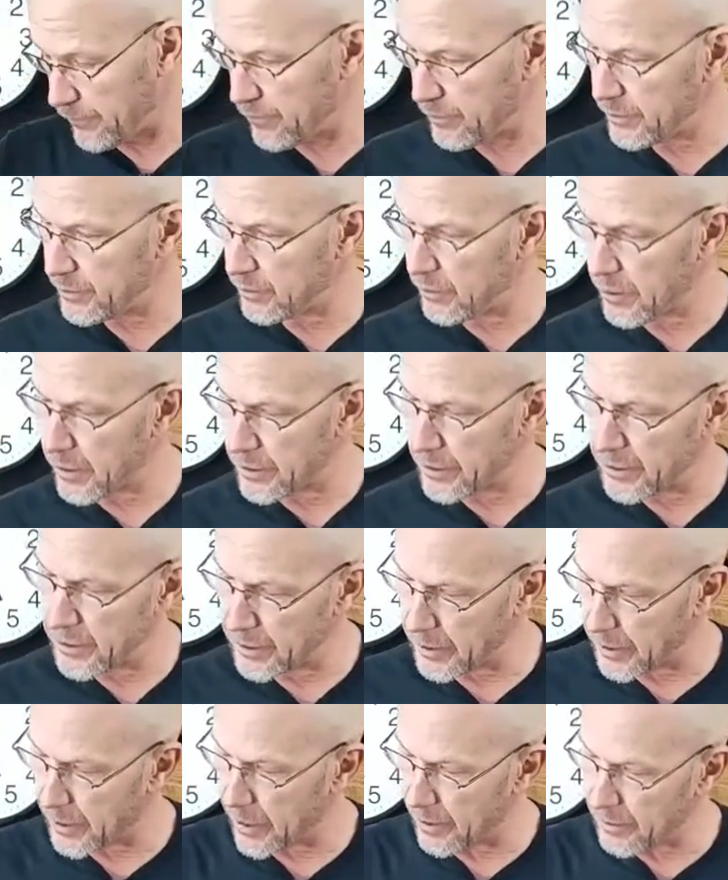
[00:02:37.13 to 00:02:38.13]
first, so
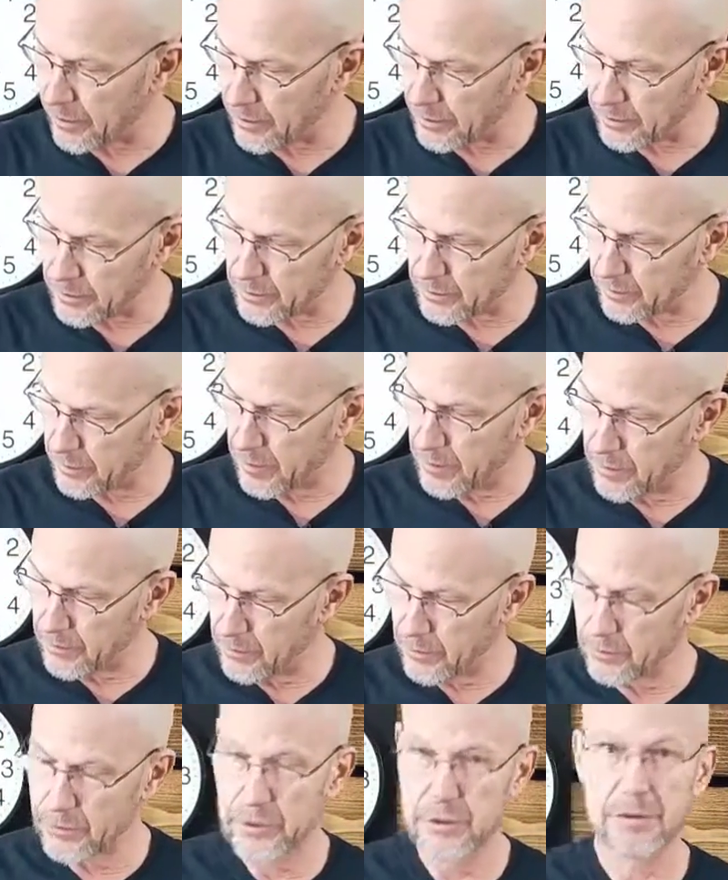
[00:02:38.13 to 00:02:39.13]
onion and carrots.
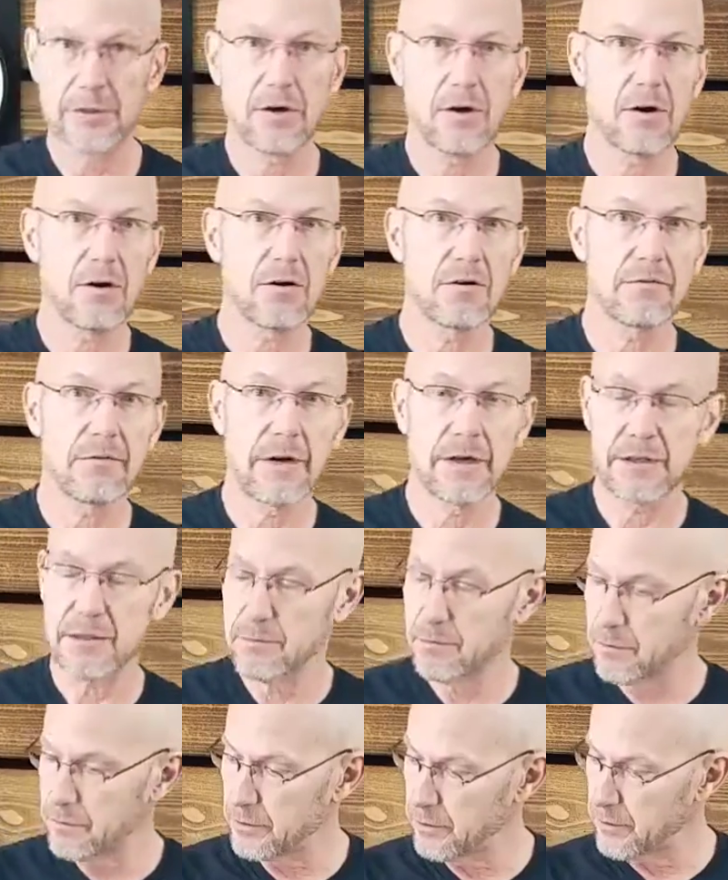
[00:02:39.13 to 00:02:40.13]
They're just a harder
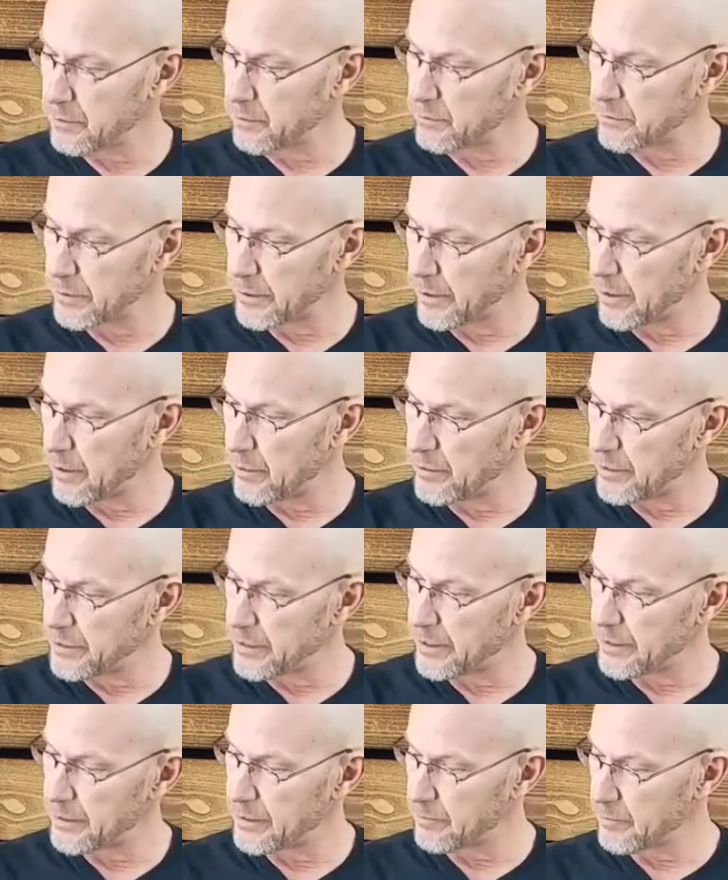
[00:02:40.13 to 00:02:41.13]
vegetable, so
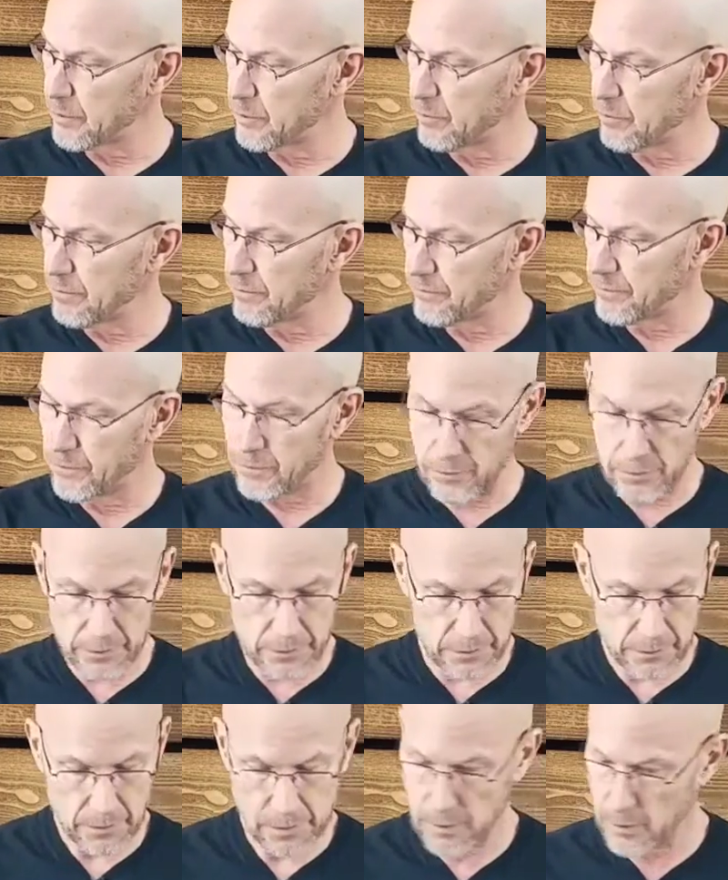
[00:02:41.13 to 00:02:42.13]
always get them going
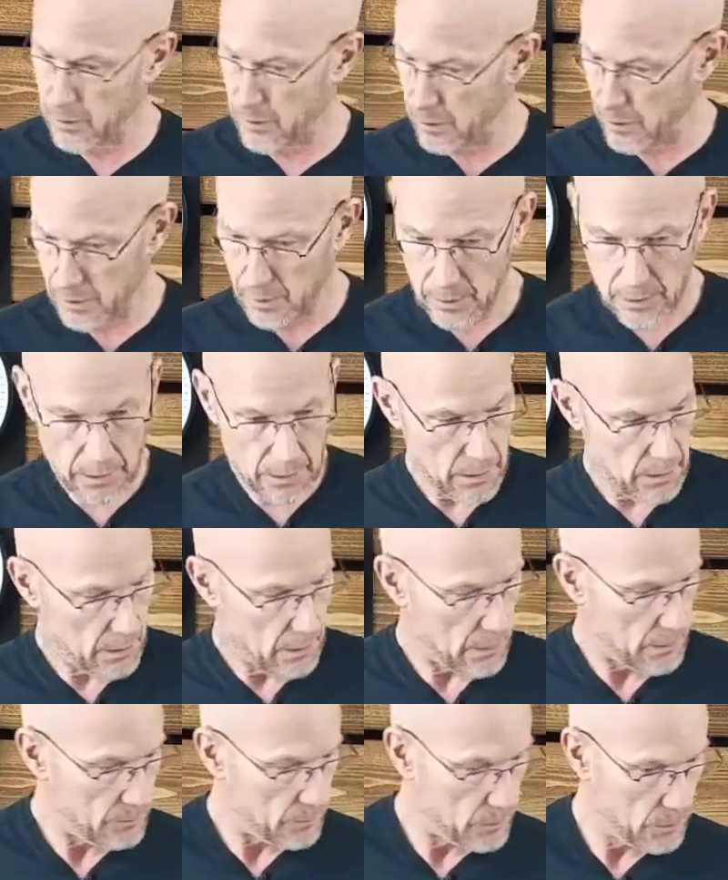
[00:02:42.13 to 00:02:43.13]
first.
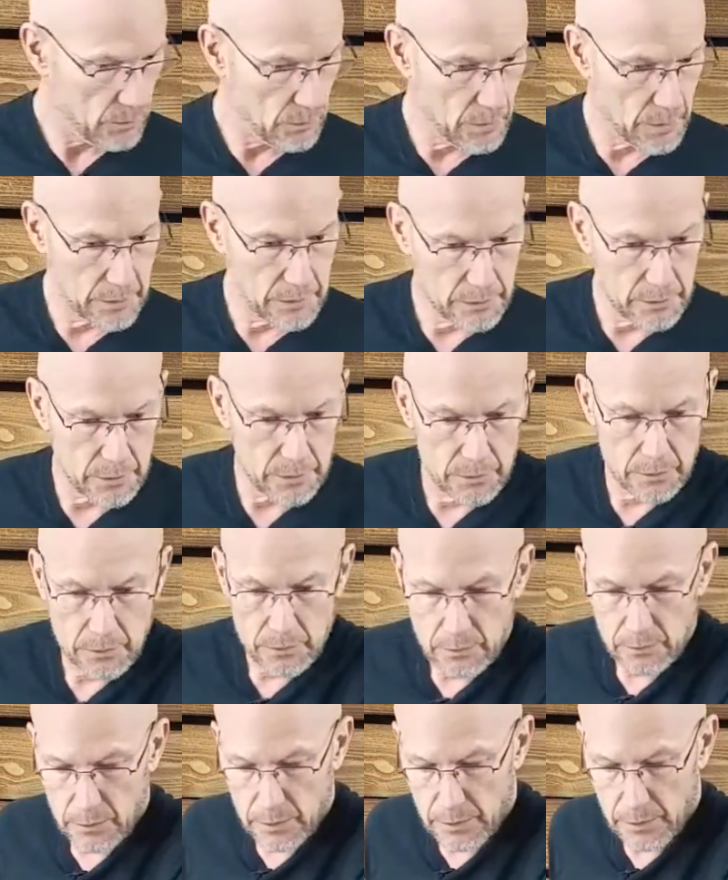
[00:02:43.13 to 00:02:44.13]
I'm going
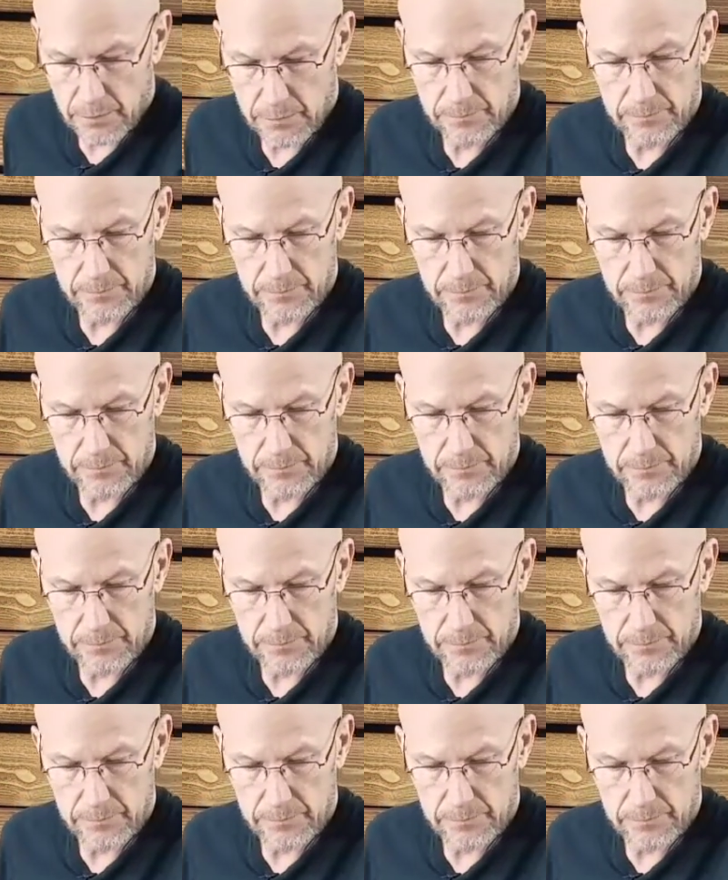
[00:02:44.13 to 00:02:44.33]
to